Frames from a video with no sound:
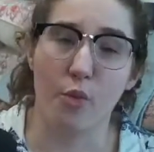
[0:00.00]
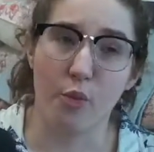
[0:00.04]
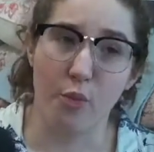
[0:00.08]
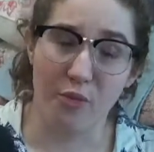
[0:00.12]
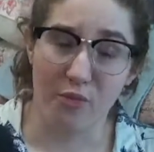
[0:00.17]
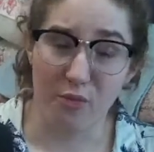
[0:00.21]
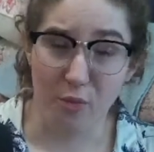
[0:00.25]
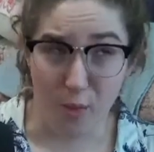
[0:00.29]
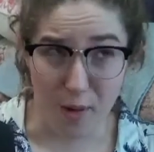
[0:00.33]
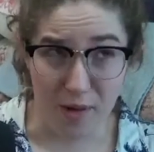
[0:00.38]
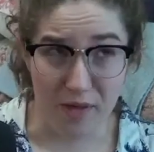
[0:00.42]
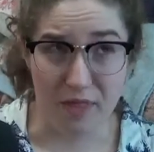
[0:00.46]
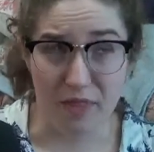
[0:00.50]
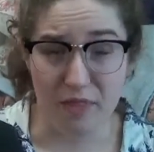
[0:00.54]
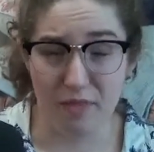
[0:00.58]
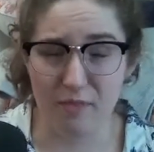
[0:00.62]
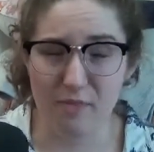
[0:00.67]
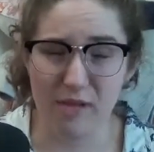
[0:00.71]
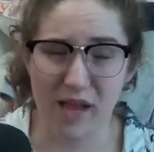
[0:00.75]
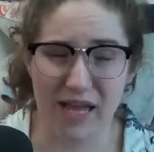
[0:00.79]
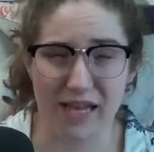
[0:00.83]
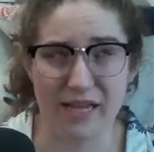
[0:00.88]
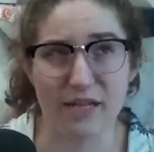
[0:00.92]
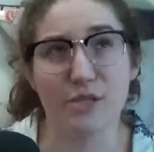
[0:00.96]

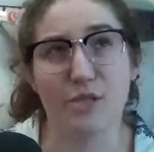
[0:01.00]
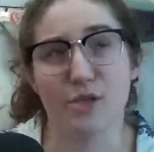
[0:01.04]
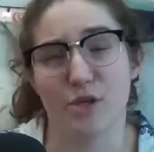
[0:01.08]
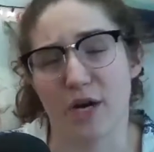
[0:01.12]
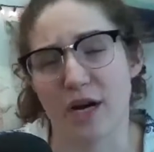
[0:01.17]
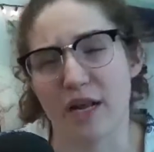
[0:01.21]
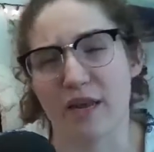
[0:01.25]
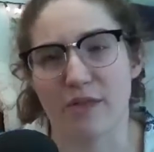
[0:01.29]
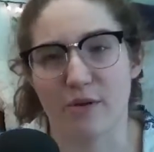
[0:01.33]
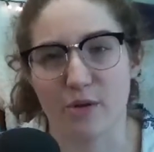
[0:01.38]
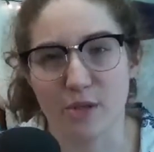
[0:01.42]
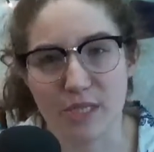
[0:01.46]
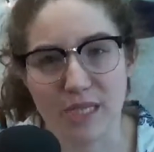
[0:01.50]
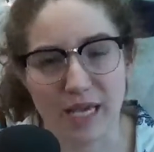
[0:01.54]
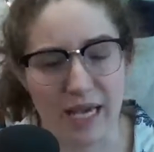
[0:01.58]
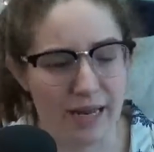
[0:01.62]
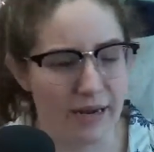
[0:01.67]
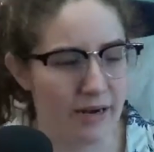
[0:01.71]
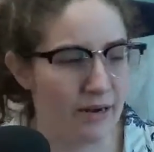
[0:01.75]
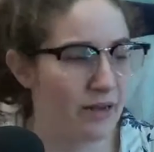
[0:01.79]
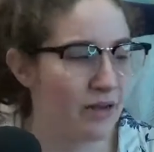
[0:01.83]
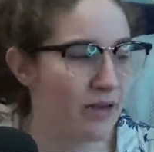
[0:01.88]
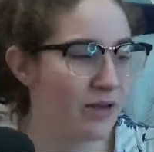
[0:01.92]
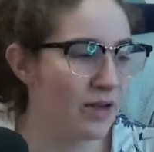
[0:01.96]
with concerning their
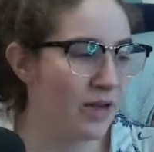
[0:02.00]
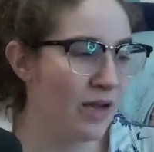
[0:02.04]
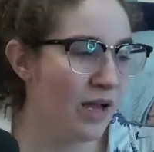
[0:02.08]
skin.